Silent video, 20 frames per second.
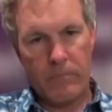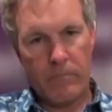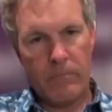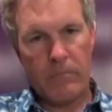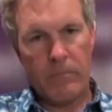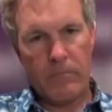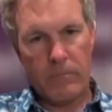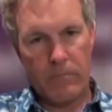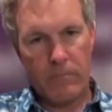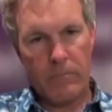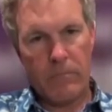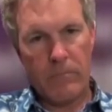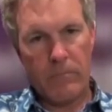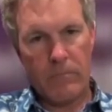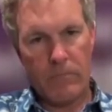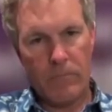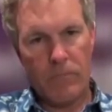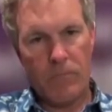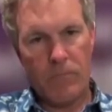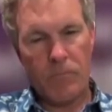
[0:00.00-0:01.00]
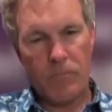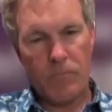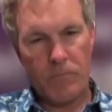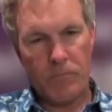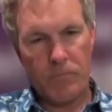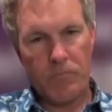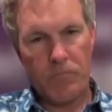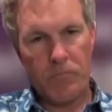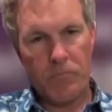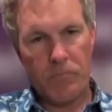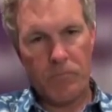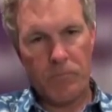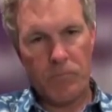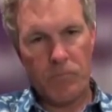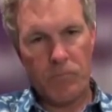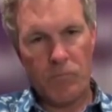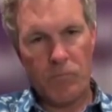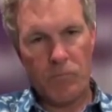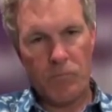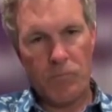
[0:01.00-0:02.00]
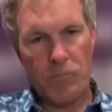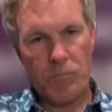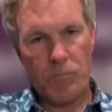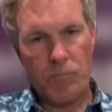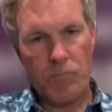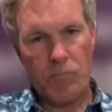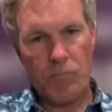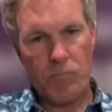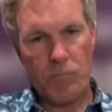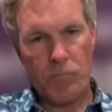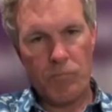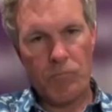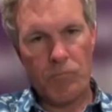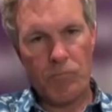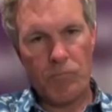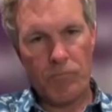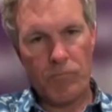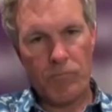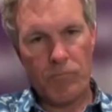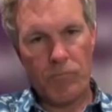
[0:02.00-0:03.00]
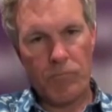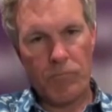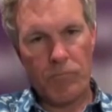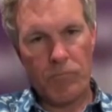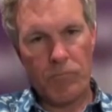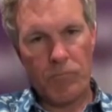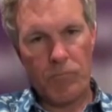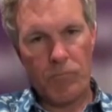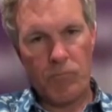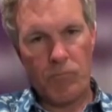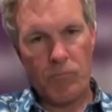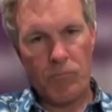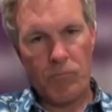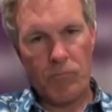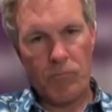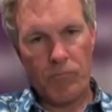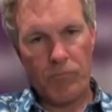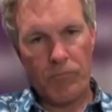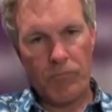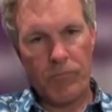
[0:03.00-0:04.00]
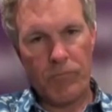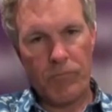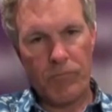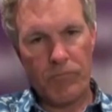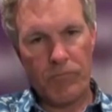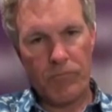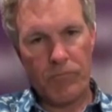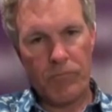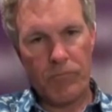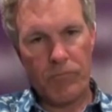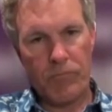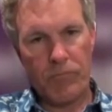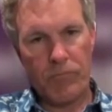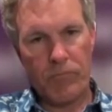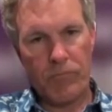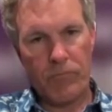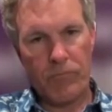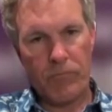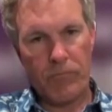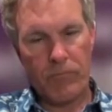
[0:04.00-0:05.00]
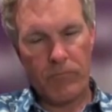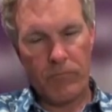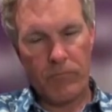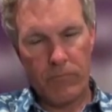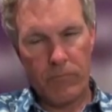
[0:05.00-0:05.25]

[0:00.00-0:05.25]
This person isn't speaking.